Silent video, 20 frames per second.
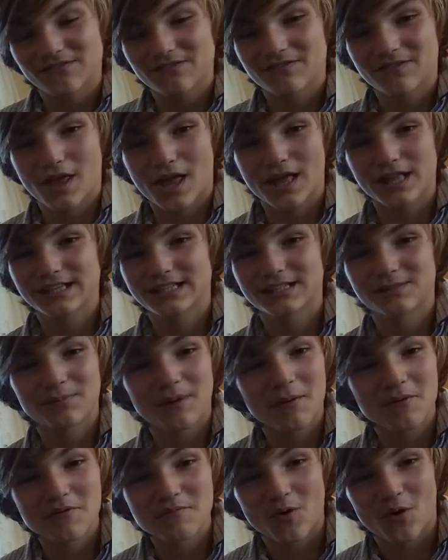It's
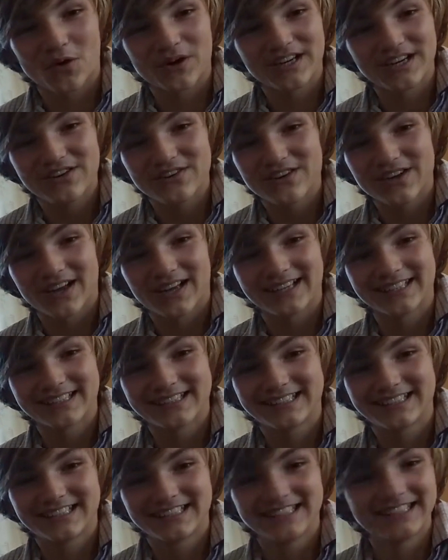probably boring to you
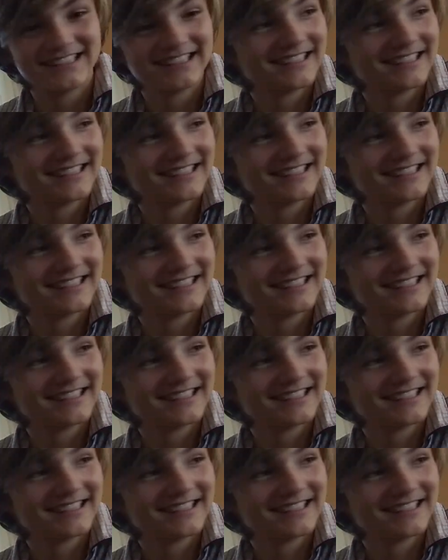guys.